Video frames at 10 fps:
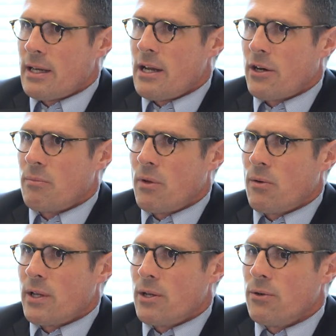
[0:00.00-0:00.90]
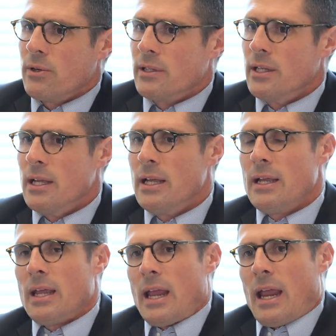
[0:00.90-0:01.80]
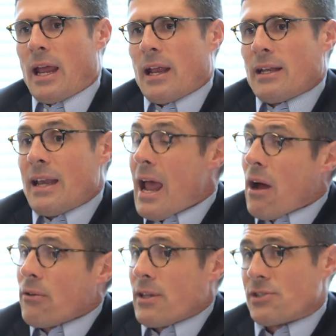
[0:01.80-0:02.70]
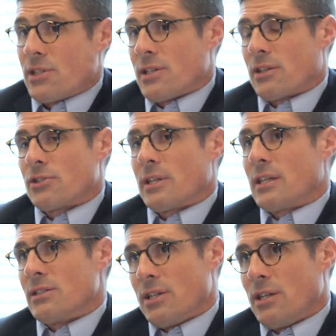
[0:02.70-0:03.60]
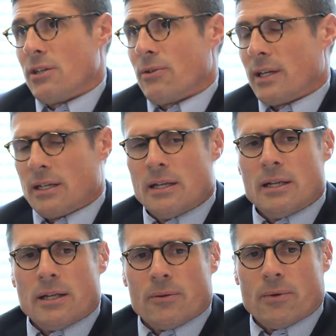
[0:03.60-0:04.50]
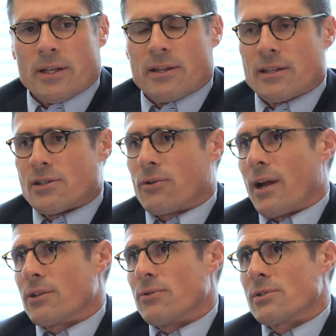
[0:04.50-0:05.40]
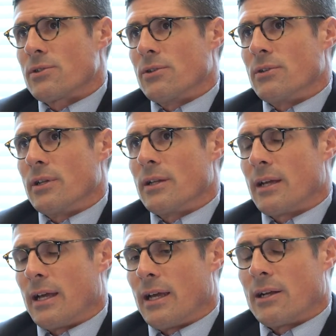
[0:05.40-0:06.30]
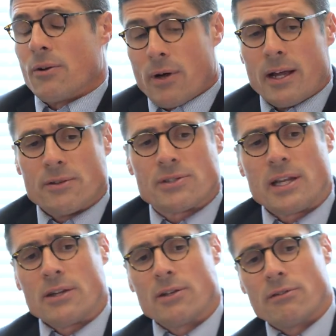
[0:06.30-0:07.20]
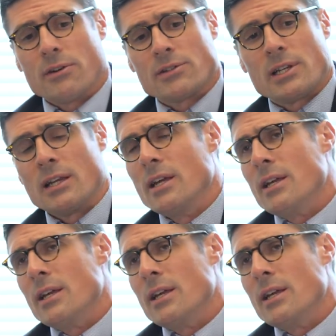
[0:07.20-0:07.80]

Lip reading: here at BYU, and now that she's actually continuing with as a graduate student at Ohio State University.